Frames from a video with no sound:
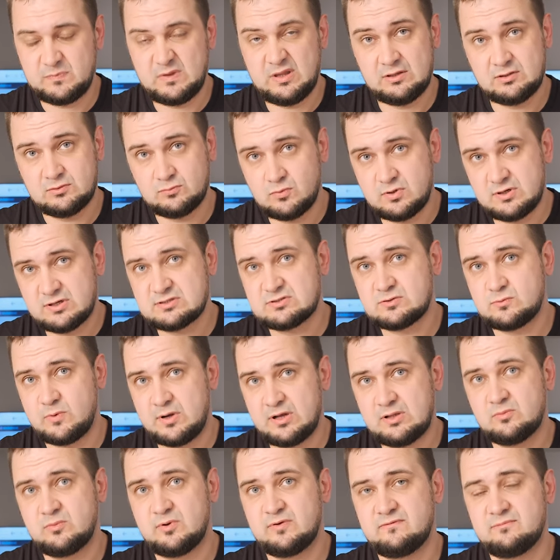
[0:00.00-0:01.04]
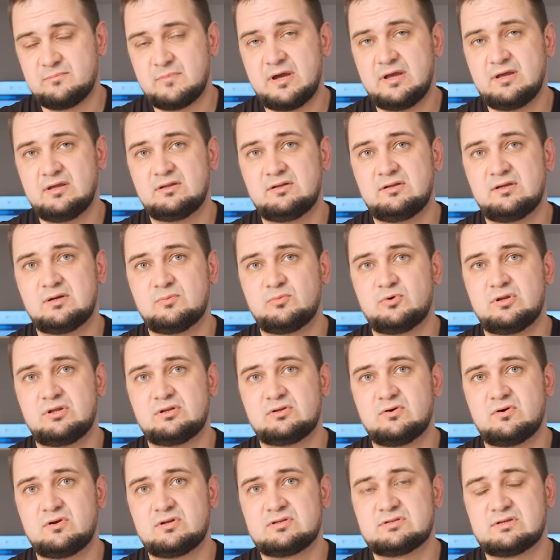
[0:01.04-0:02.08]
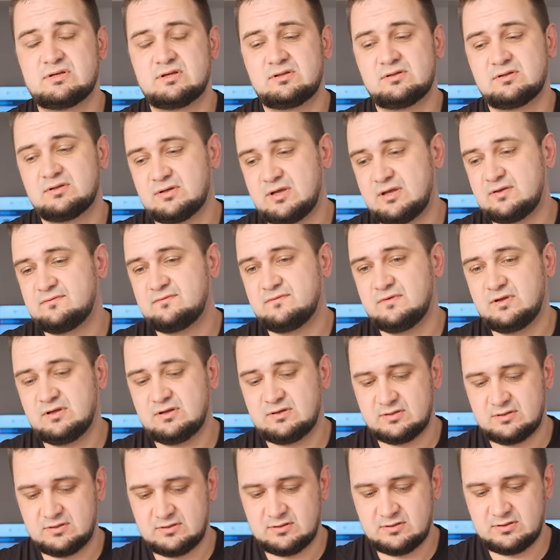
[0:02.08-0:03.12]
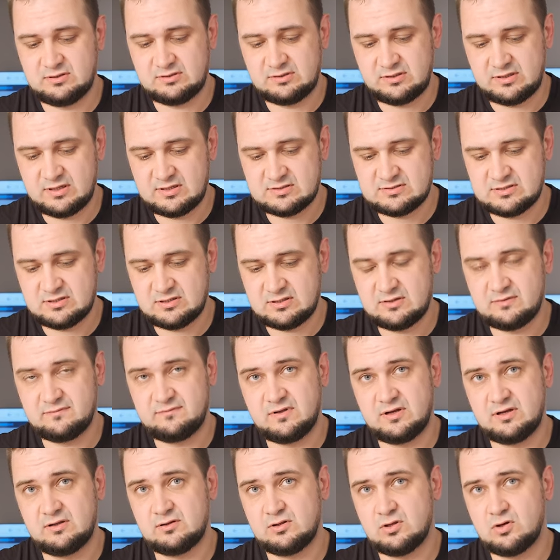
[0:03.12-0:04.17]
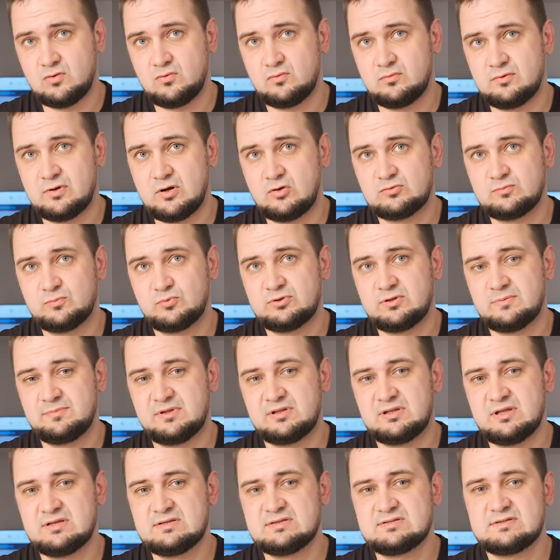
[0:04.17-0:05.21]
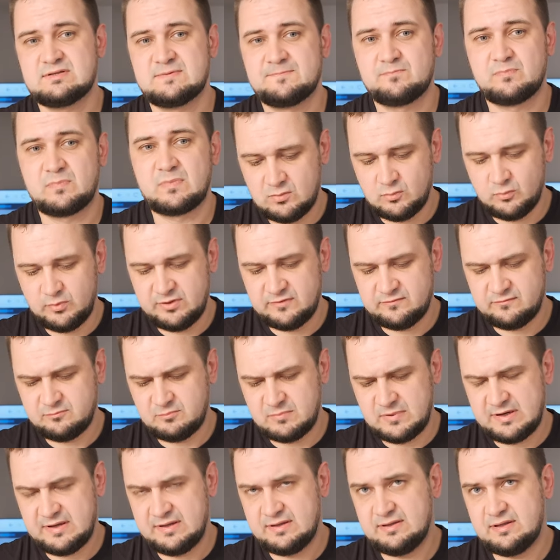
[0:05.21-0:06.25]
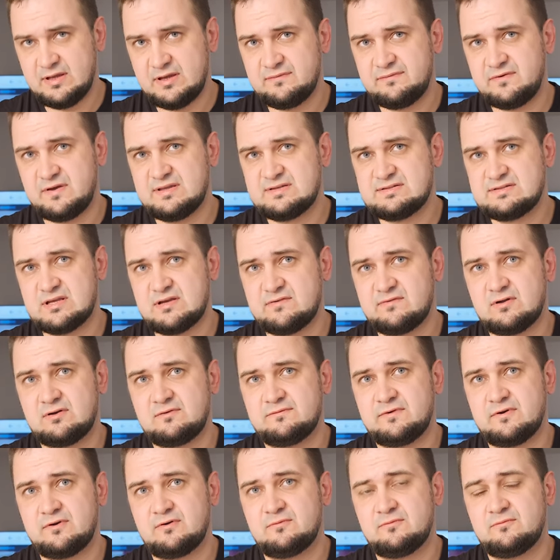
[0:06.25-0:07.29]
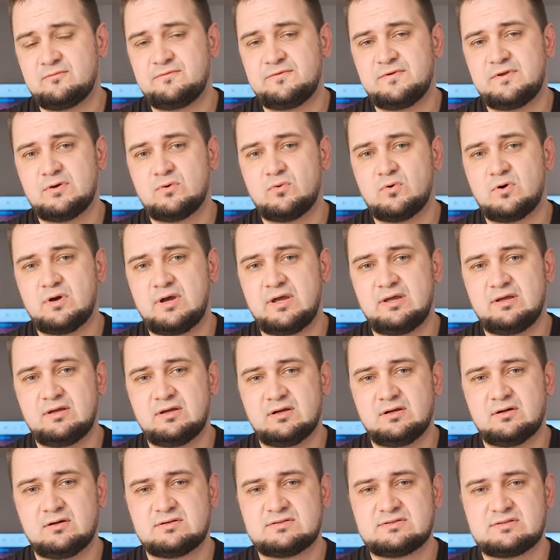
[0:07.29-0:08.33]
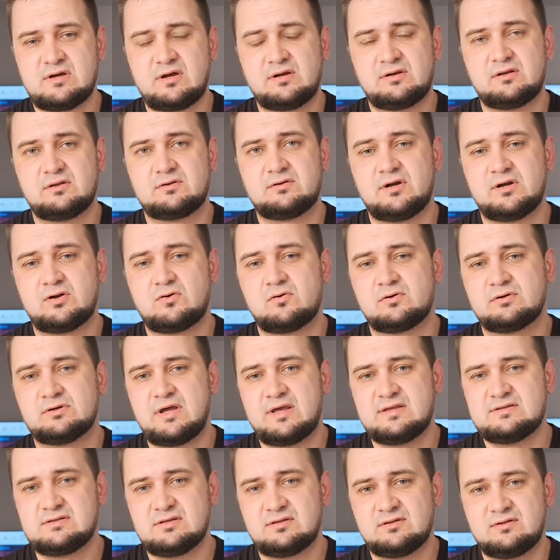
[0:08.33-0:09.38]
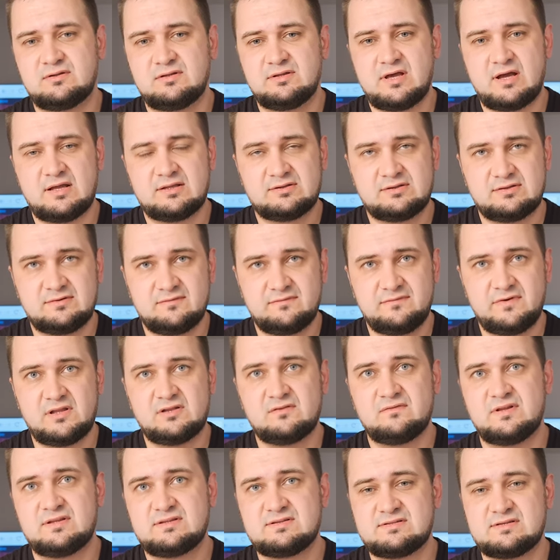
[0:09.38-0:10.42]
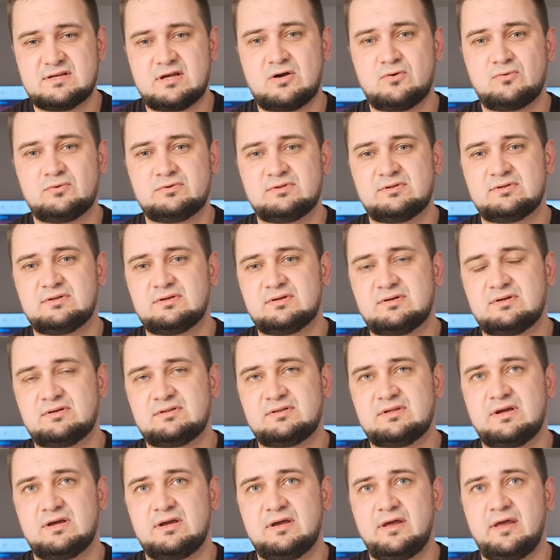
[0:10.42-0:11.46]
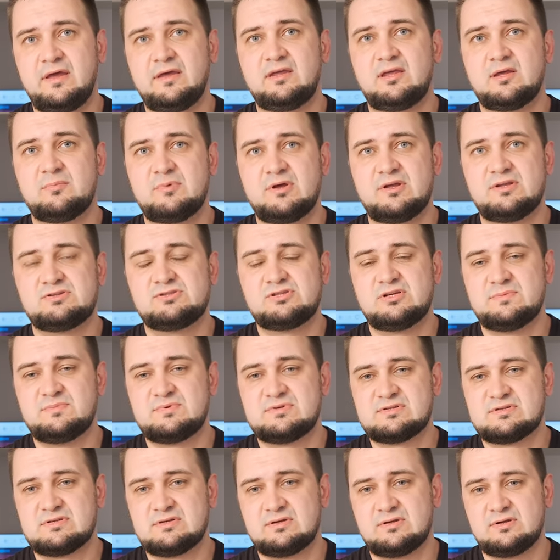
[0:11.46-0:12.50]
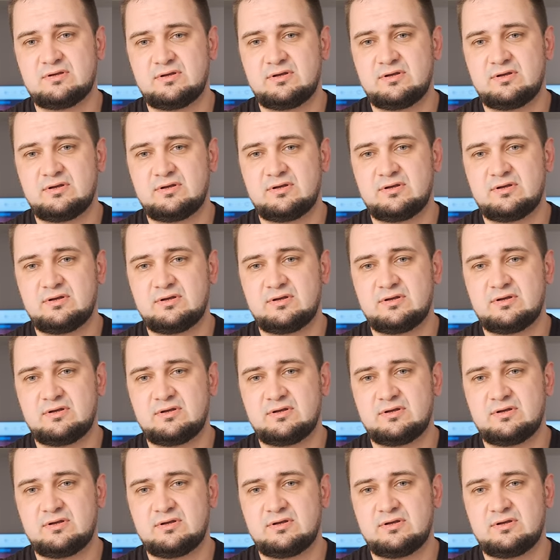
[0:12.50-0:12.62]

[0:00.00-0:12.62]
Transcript: it works well with my in-ear monitors and I think it has a very low output impedance. With my FA7 from FIO, I started recognizing that velvet sound the Akimet chips